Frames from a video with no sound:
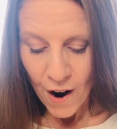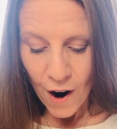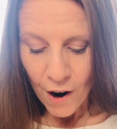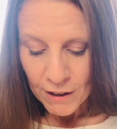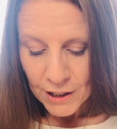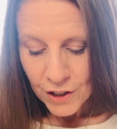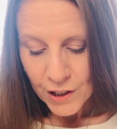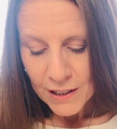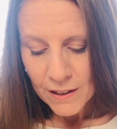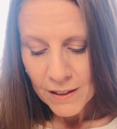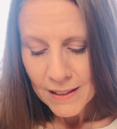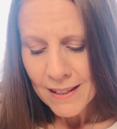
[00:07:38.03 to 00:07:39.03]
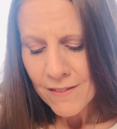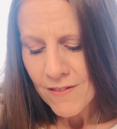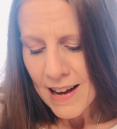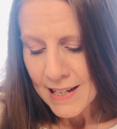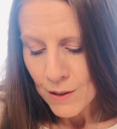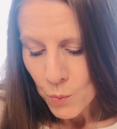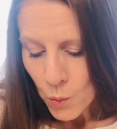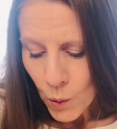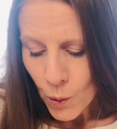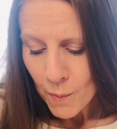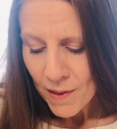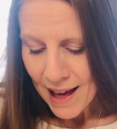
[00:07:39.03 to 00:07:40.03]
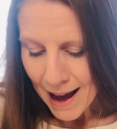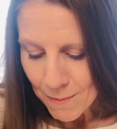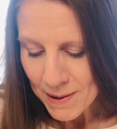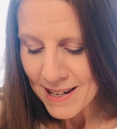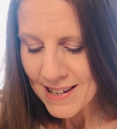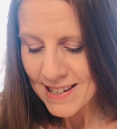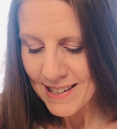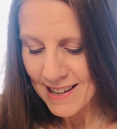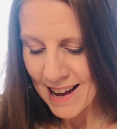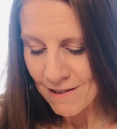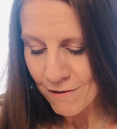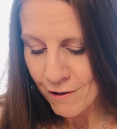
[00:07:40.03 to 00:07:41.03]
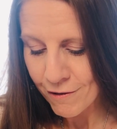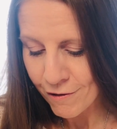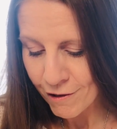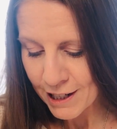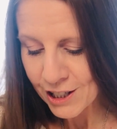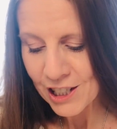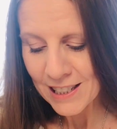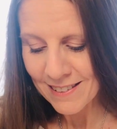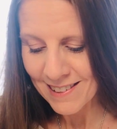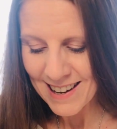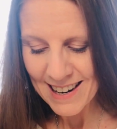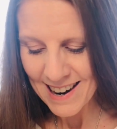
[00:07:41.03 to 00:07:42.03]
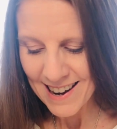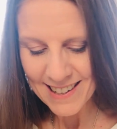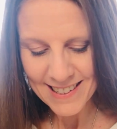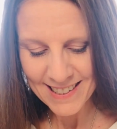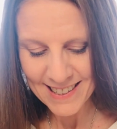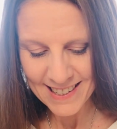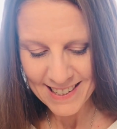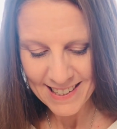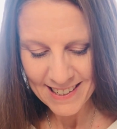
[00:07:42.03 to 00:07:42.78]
Orange oil conveys warmth, happiness, and refreshing lightheartedness.